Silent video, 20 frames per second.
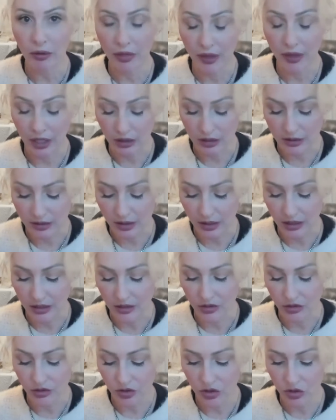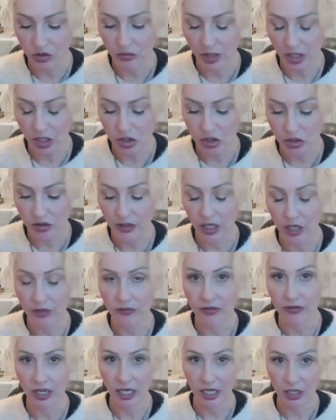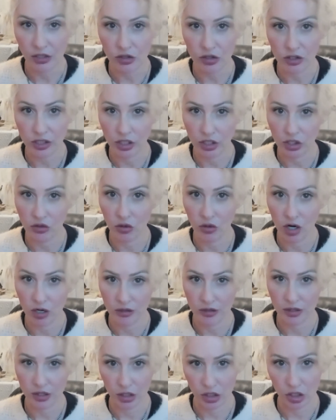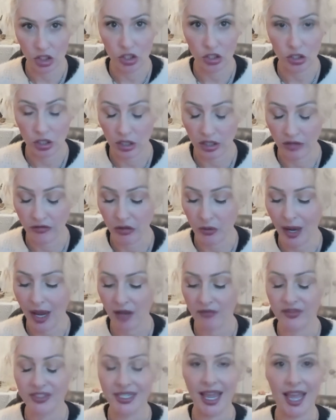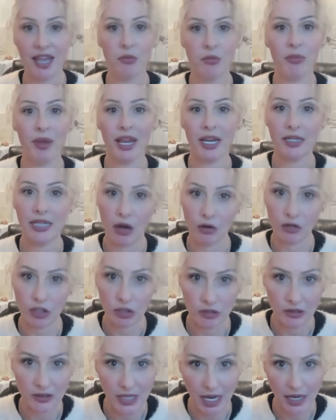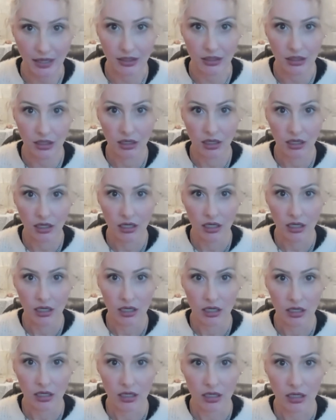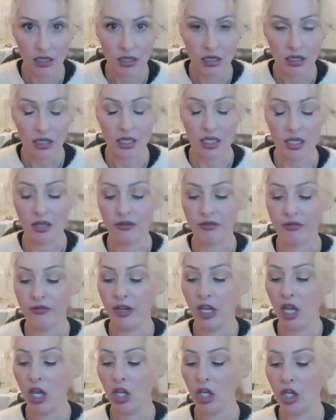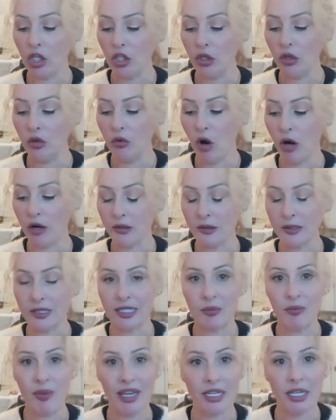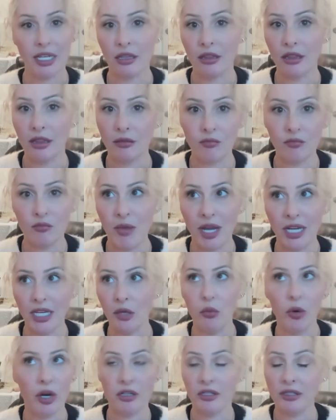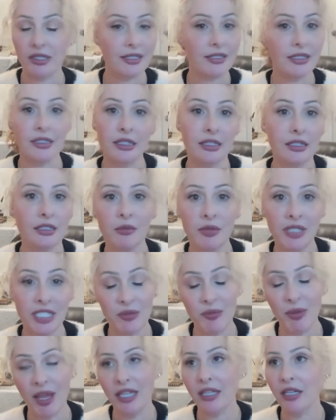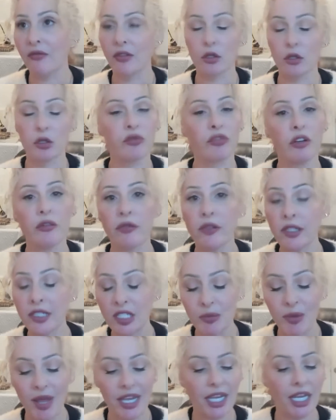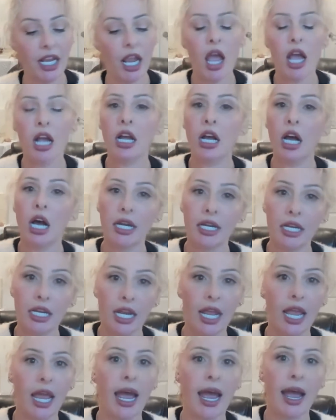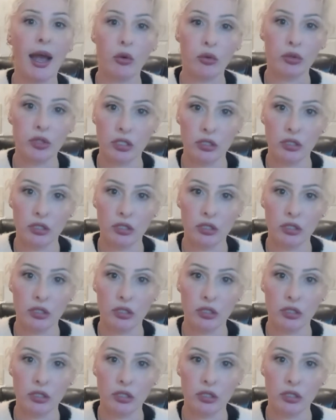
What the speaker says: things is to make sure that financially you are secure. If you have debt, pay down your debt. If you are spending money where it doesn't need to be spent, if there's frivolous spending, cut it out.